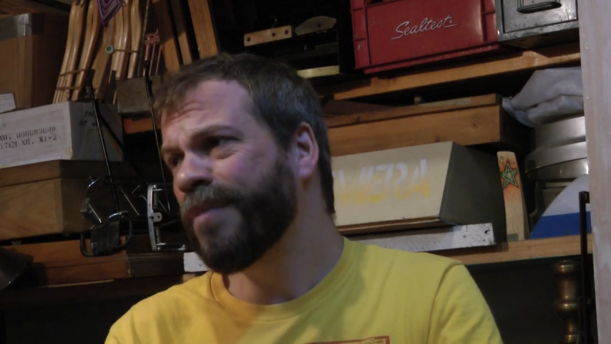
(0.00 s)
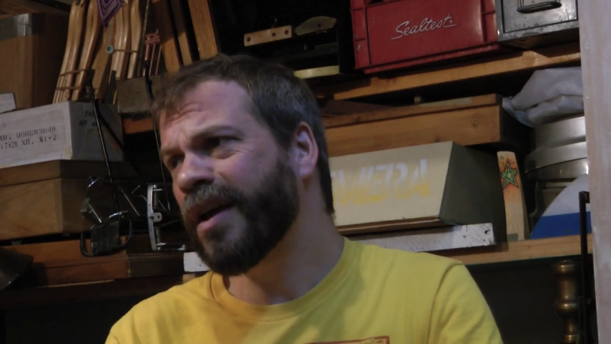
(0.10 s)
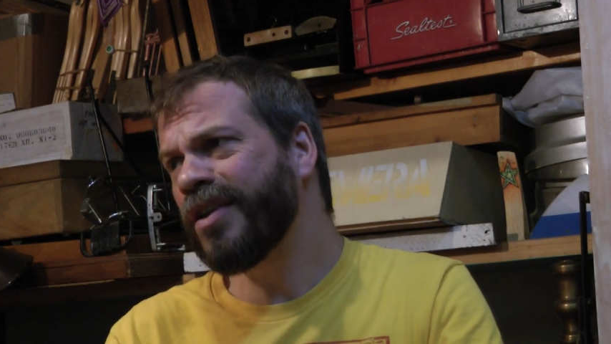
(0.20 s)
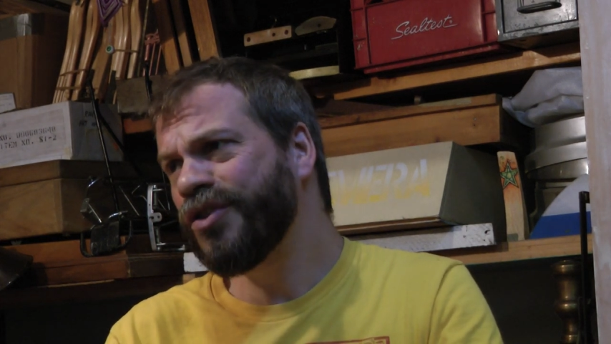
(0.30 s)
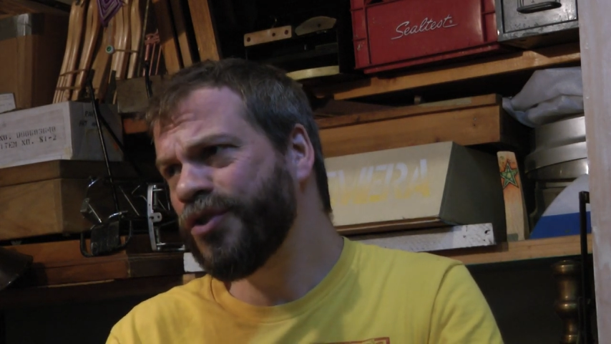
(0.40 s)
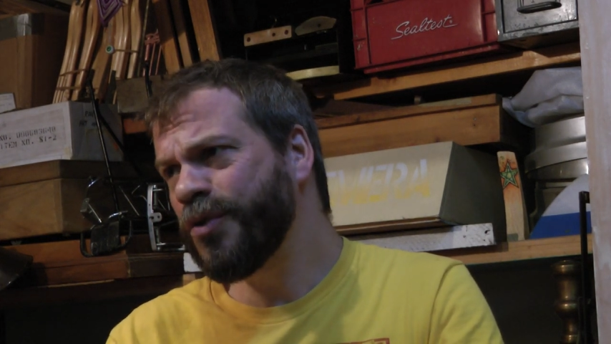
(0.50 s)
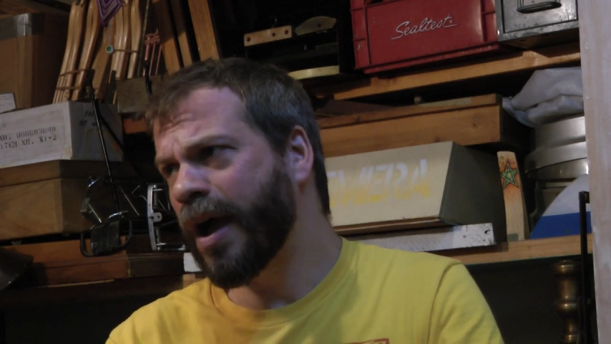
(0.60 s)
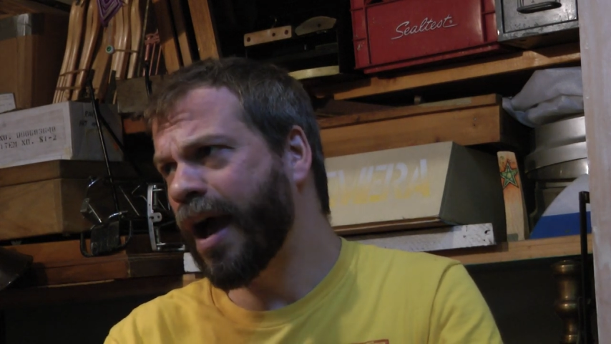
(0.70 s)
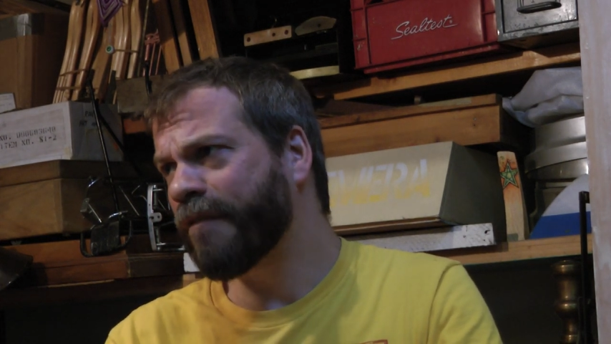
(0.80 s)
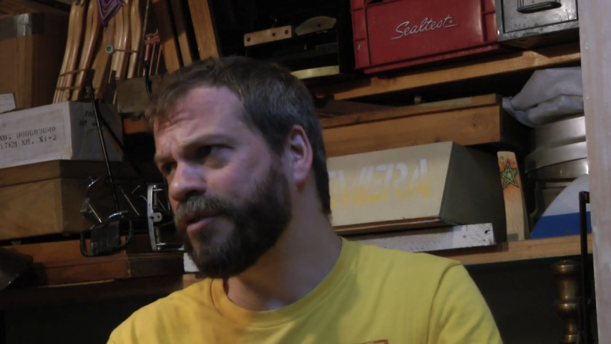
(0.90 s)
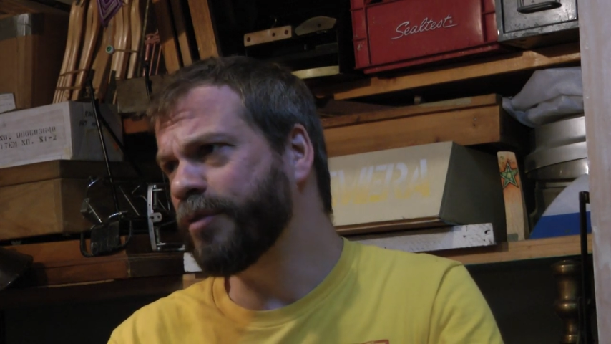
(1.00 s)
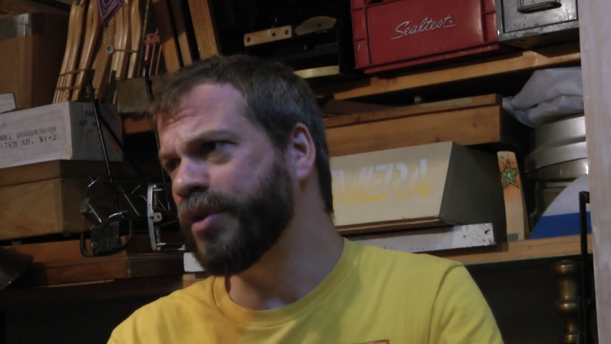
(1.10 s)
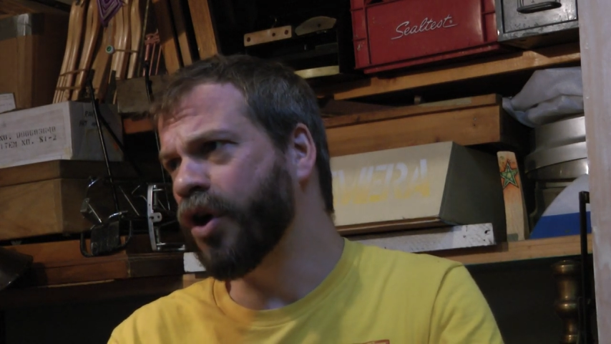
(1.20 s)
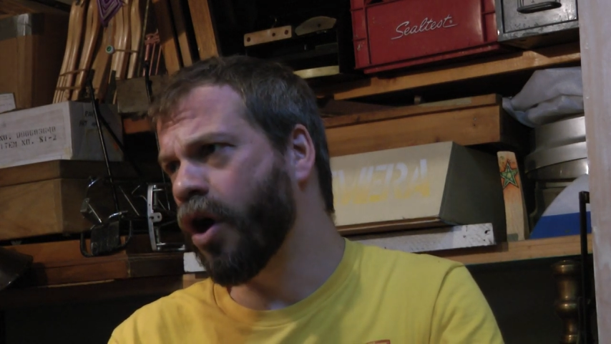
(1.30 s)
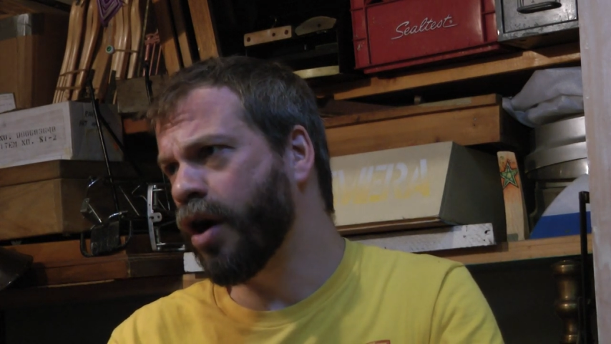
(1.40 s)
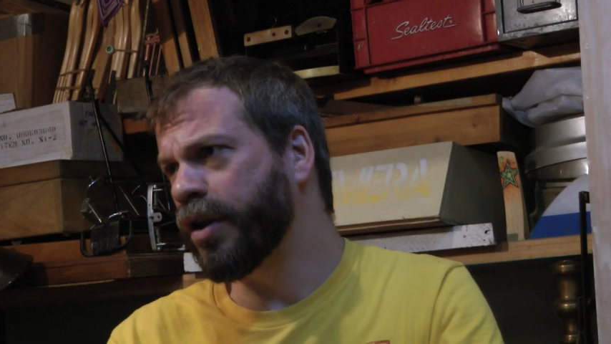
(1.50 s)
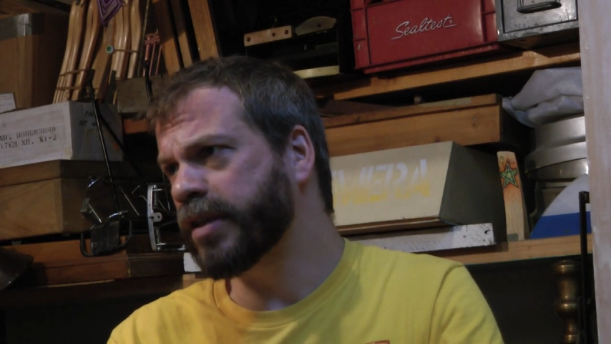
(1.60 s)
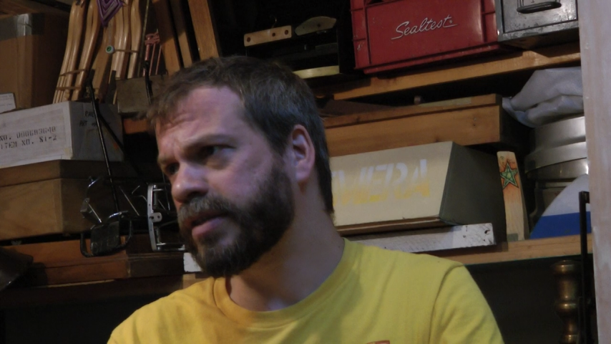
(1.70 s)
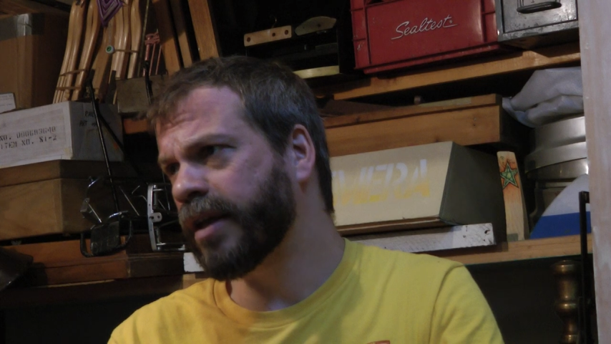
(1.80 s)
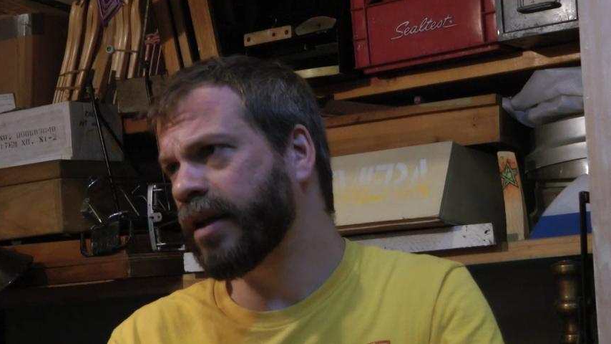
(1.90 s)
but I do have to be
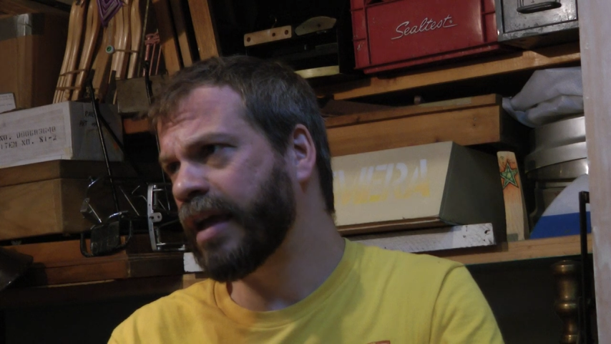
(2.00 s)
honest that